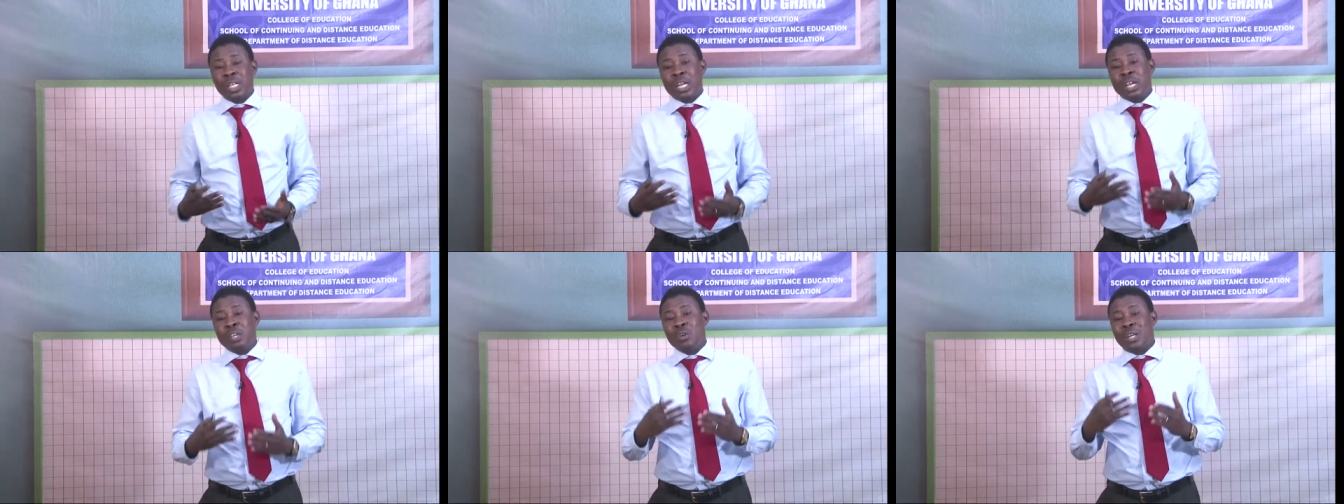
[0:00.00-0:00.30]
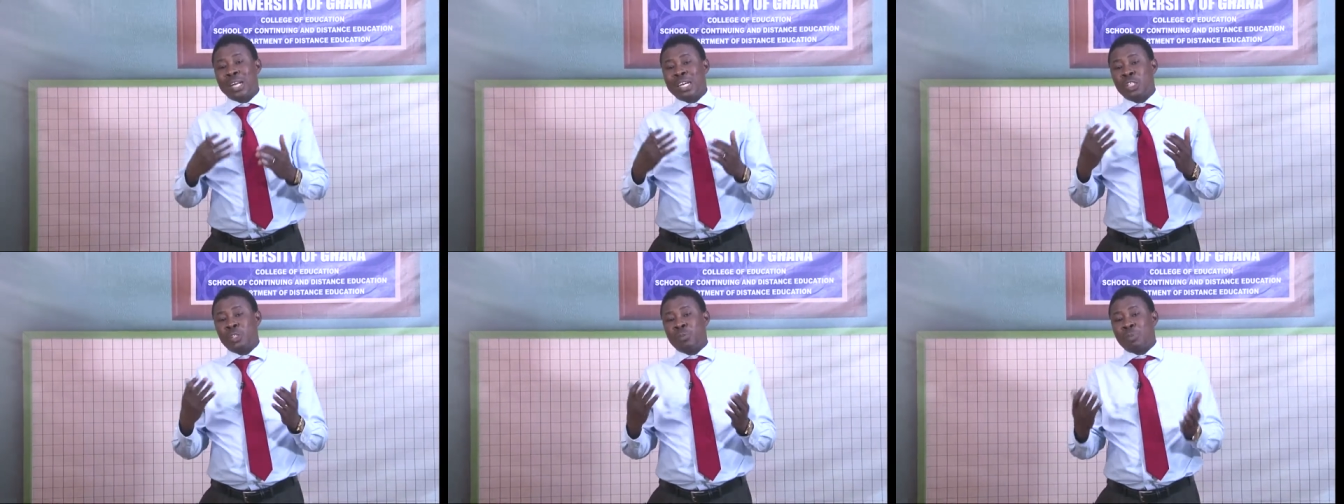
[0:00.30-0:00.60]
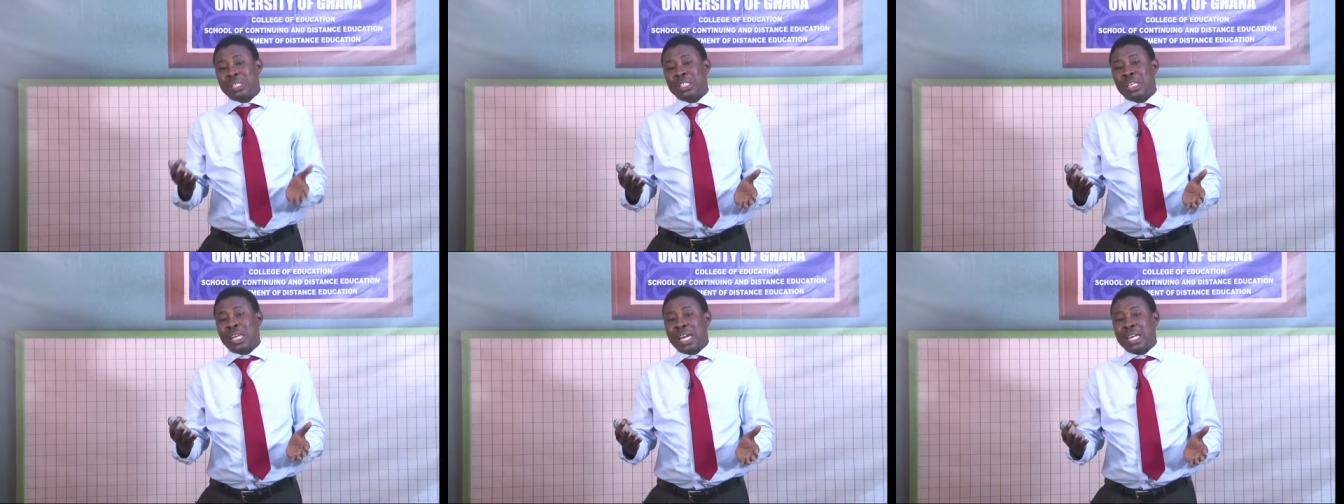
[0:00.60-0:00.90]
And you can
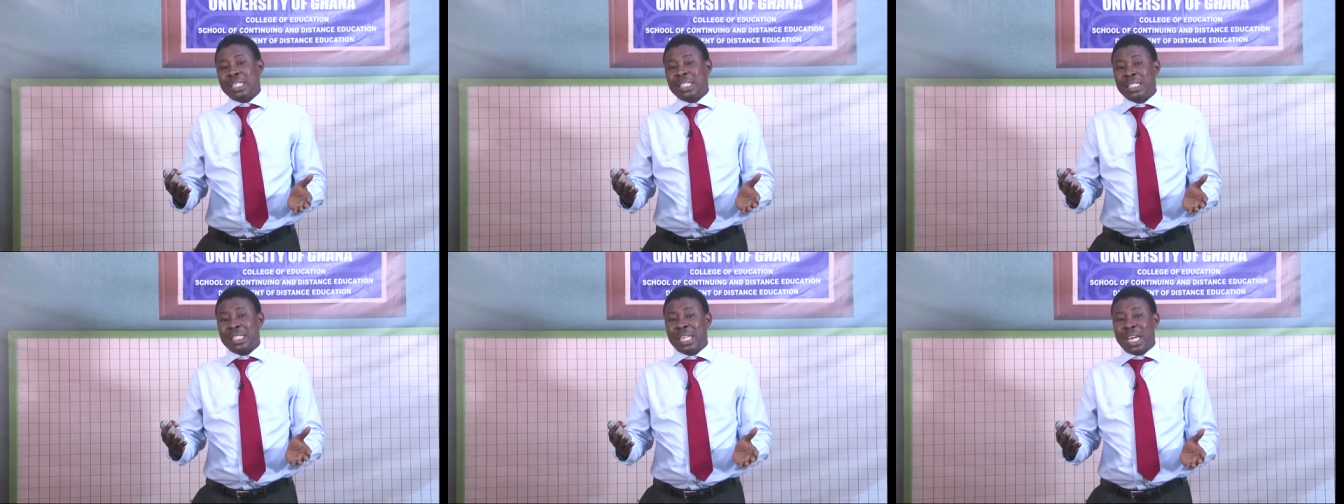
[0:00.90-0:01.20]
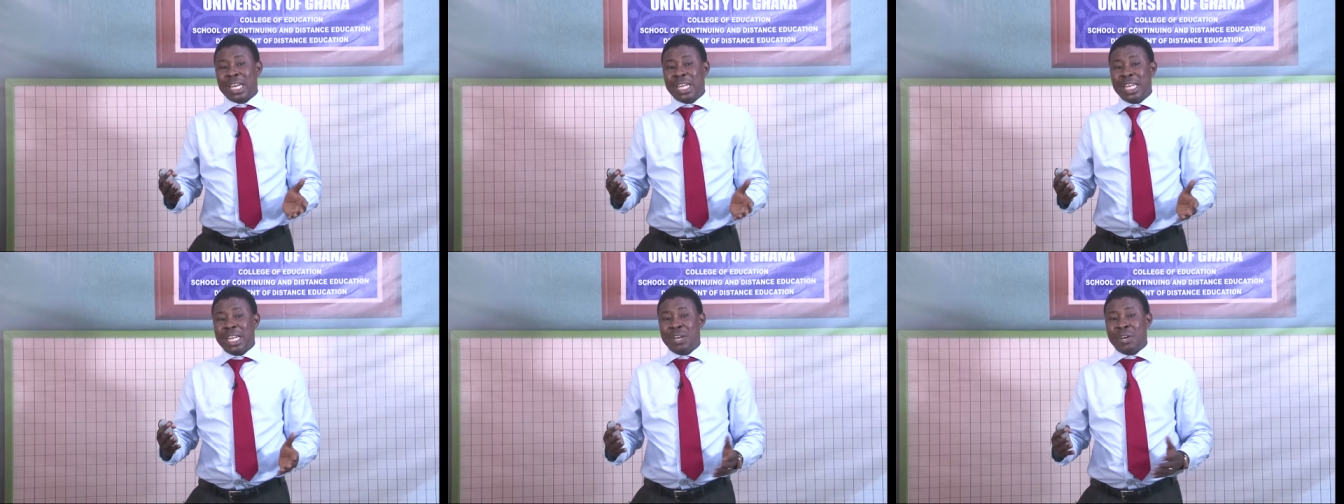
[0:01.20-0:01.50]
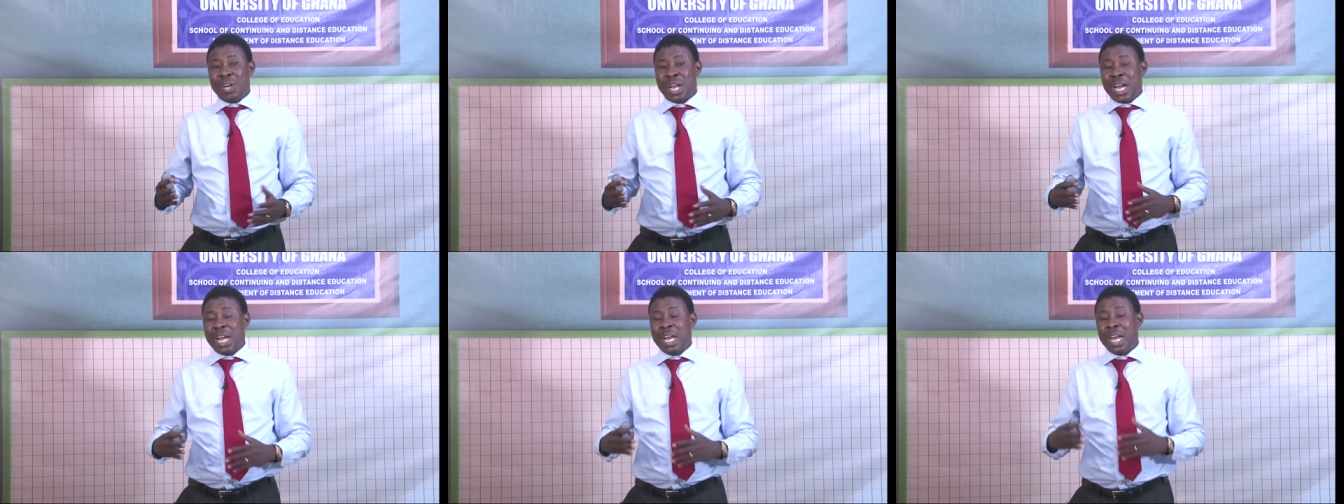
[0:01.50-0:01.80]
specialize in that
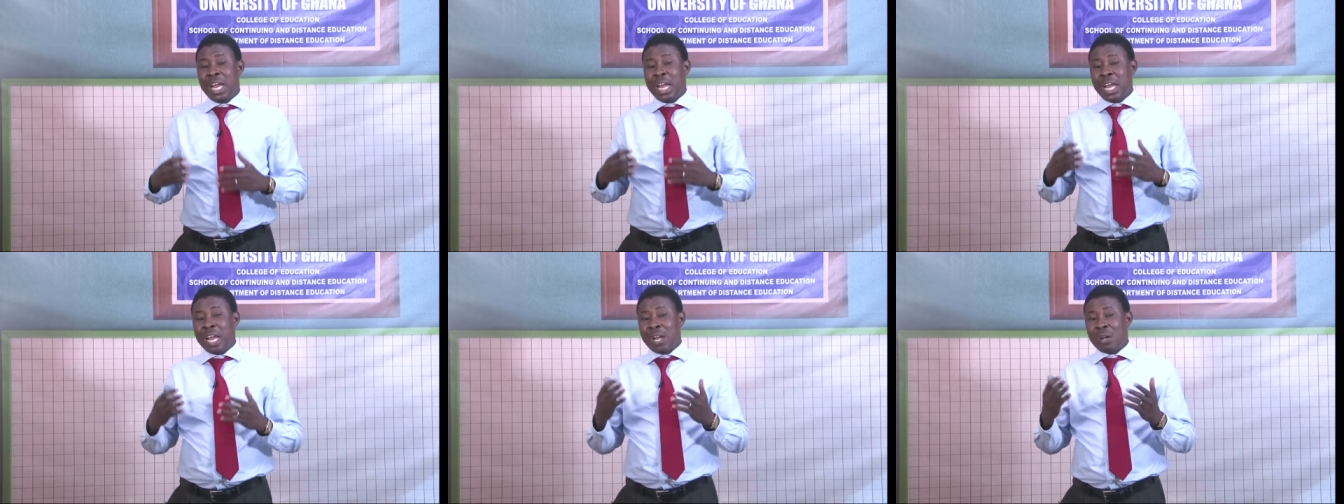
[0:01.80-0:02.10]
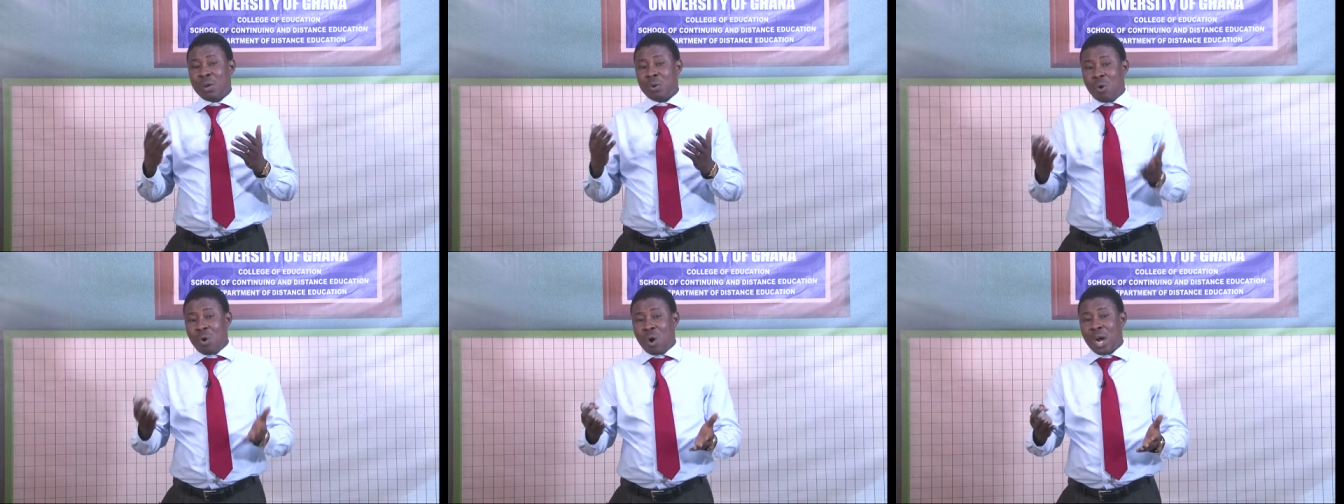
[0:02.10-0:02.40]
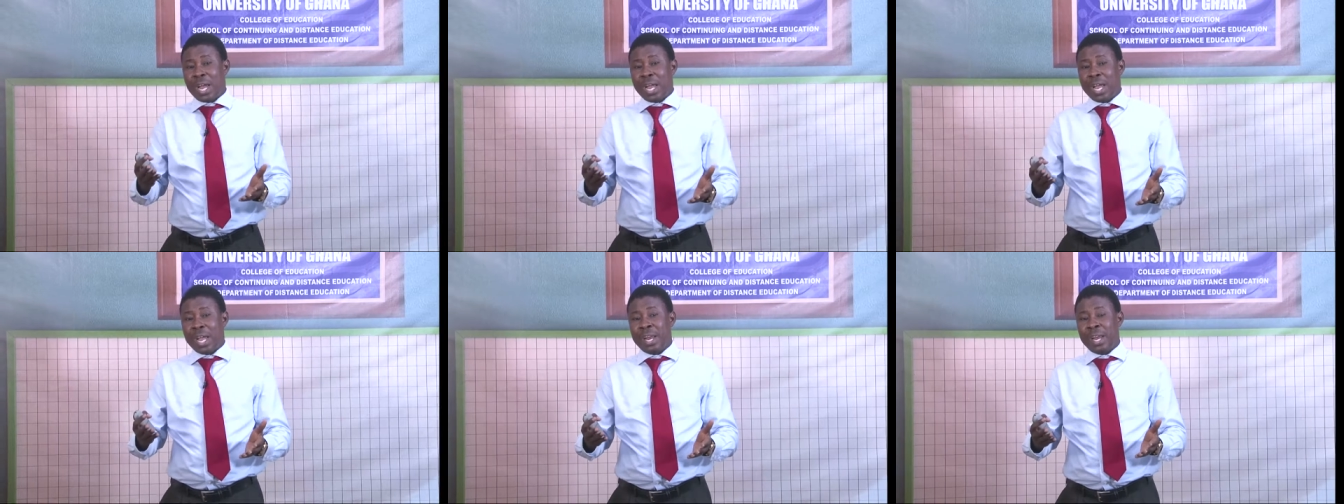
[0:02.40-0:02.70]
area and go
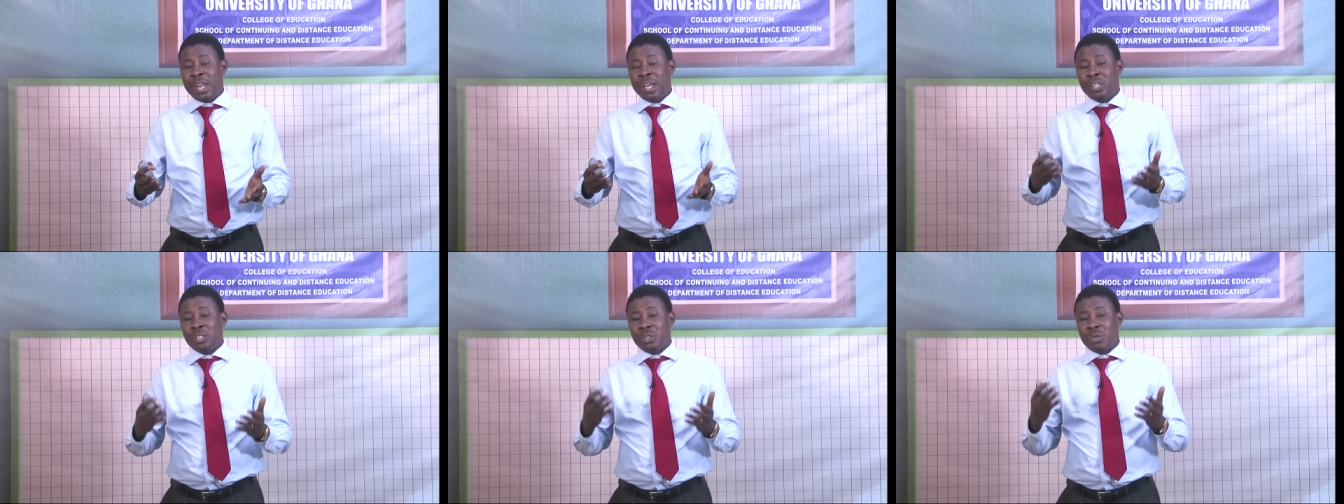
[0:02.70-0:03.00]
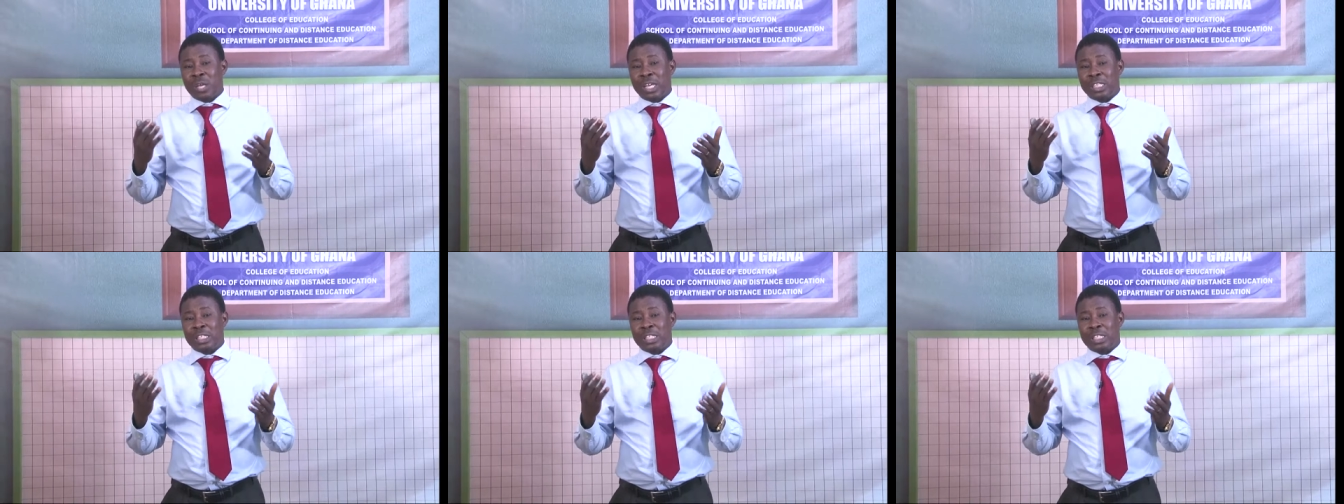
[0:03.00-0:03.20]
ahead to